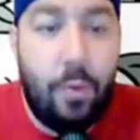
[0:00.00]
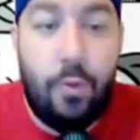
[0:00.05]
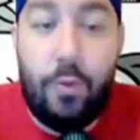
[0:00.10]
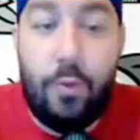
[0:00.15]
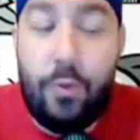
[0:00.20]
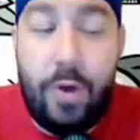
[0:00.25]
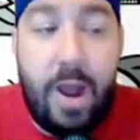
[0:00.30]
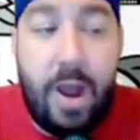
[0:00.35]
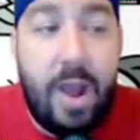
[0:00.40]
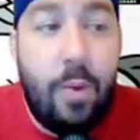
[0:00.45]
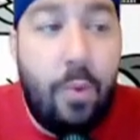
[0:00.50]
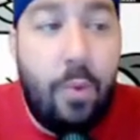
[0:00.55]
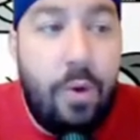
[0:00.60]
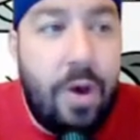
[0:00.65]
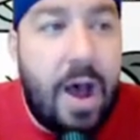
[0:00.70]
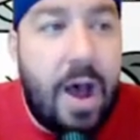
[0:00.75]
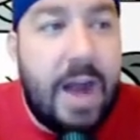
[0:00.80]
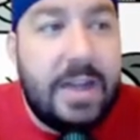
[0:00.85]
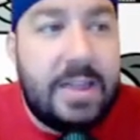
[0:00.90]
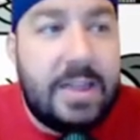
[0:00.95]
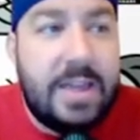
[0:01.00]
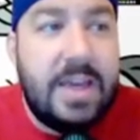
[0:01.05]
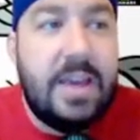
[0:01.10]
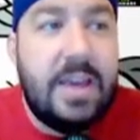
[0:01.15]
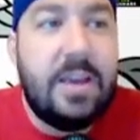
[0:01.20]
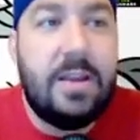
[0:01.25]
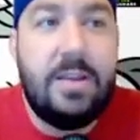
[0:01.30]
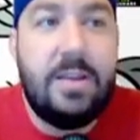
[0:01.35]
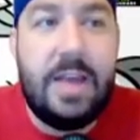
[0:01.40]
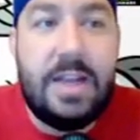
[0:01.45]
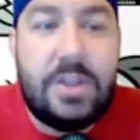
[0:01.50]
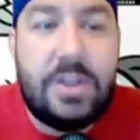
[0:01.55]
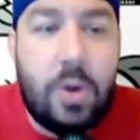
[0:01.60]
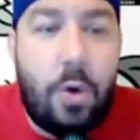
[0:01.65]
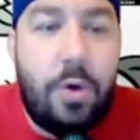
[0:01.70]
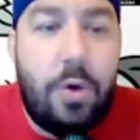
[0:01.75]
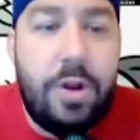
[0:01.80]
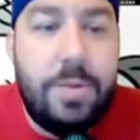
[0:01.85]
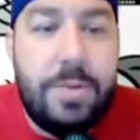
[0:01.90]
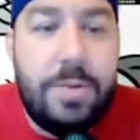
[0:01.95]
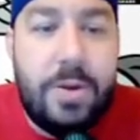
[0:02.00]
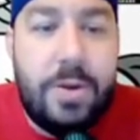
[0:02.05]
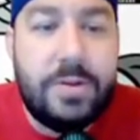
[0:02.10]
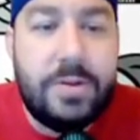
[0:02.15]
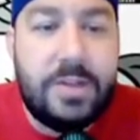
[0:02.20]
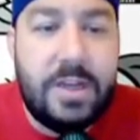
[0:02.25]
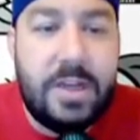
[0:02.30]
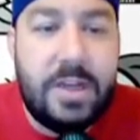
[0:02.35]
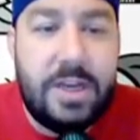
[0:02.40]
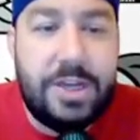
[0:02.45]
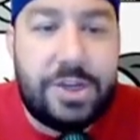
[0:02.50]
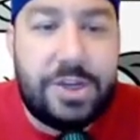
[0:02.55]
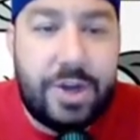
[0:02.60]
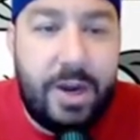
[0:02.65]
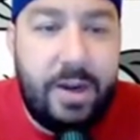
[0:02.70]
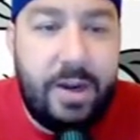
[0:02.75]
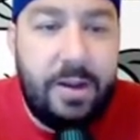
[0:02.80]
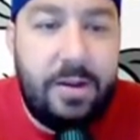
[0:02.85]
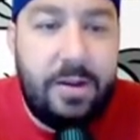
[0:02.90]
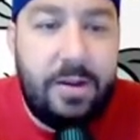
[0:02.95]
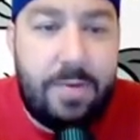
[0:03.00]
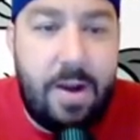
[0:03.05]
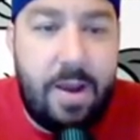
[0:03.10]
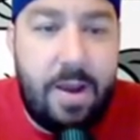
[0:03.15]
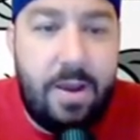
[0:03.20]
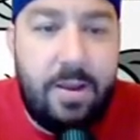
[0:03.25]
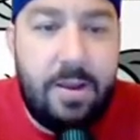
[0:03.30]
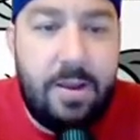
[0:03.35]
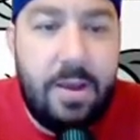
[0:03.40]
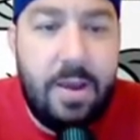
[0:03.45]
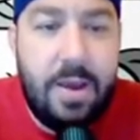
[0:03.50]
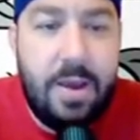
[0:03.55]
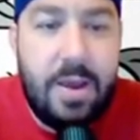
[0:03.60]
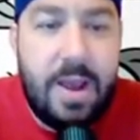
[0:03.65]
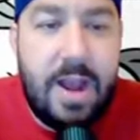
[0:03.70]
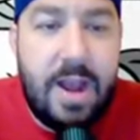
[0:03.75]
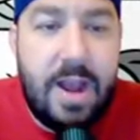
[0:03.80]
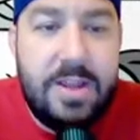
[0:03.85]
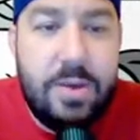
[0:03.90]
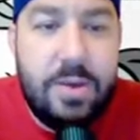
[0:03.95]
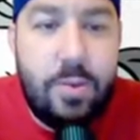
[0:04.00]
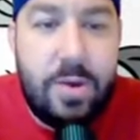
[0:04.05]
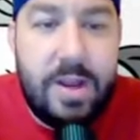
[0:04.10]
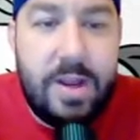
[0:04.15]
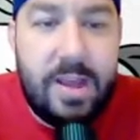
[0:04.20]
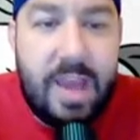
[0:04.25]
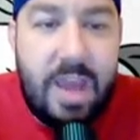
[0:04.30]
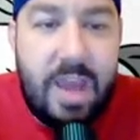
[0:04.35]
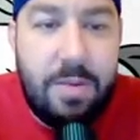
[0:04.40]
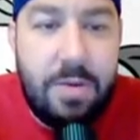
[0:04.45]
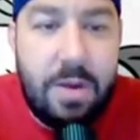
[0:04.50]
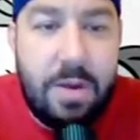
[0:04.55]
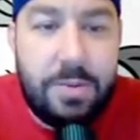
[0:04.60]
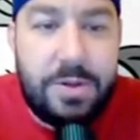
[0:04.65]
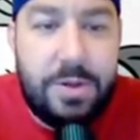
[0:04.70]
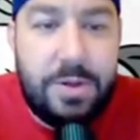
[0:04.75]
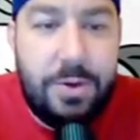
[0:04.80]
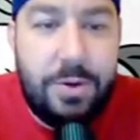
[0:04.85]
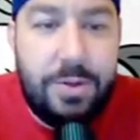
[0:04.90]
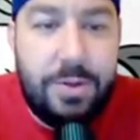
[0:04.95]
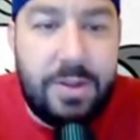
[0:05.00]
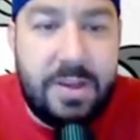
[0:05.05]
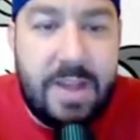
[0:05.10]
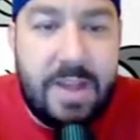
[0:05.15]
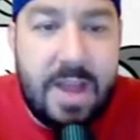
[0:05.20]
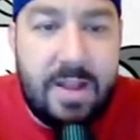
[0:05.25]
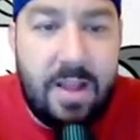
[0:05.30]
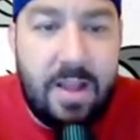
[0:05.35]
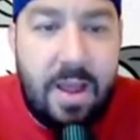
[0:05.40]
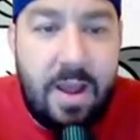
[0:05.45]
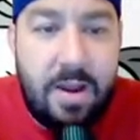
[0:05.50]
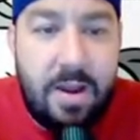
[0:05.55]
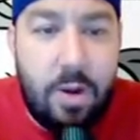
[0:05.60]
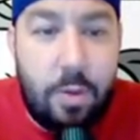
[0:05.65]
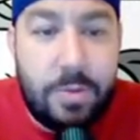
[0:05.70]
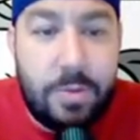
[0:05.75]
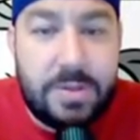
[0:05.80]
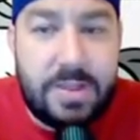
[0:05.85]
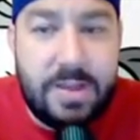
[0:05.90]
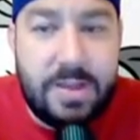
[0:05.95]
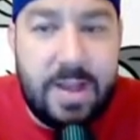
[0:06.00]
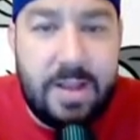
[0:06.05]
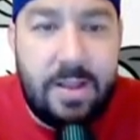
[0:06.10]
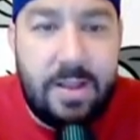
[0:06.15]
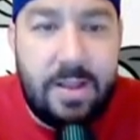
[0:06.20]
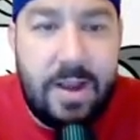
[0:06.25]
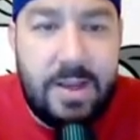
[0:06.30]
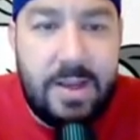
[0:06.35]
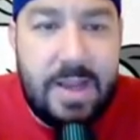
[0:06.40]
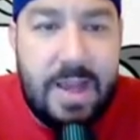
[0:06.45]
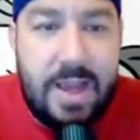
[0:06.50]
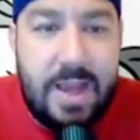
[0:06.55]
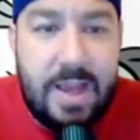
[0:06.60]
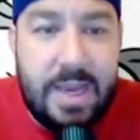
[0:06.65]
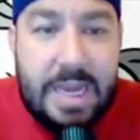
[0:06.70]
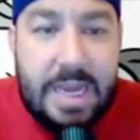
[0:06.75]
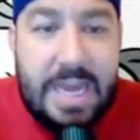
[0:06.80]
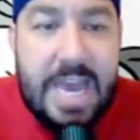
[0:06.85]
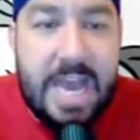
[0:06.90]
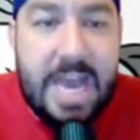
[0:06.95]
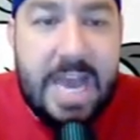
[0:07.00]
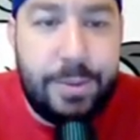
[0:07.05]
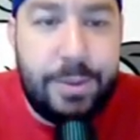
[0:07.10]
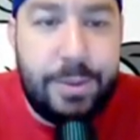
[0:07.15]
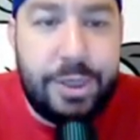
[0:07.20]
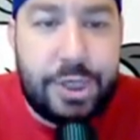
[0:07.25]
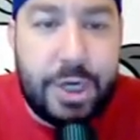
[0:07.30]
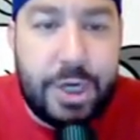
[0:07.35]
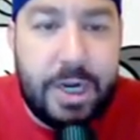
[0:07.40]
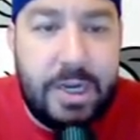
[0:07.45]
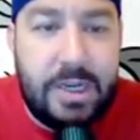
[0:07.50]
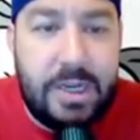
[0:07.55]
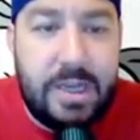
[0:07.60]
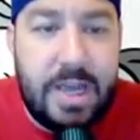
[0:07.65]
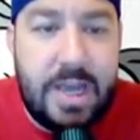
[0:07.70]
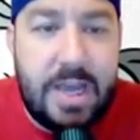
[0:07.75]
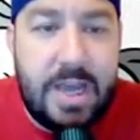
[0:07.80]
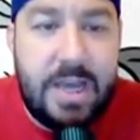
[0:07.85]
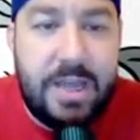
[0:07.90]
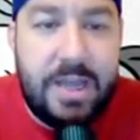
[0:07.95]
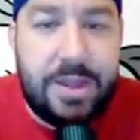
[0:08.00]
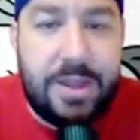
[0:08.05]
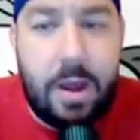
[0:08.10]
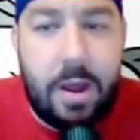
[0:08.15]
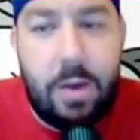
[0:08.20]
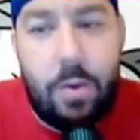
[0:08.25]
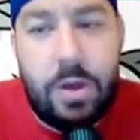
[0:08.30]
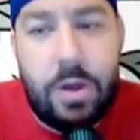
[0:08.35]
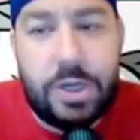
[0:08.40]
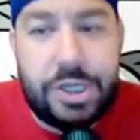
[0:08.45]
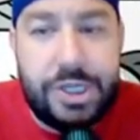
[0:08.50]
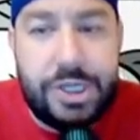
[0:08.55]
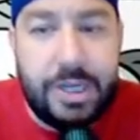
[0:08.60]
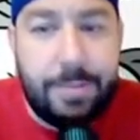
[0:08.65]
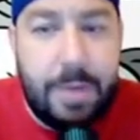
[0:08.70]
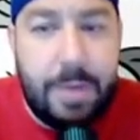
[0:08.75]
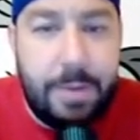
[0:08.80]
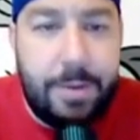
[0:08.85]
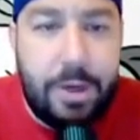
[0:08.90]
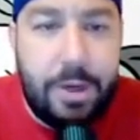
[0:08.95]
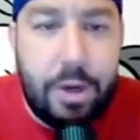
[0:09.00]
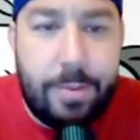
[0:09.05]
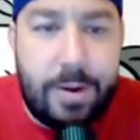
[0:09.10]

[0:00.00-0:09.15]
right. Well, I think they told him he was going to get traded, right? And then when it came up to the deadline, almost the deadline day, and he hadn't been traded yet, he thought, well, shit, maybe they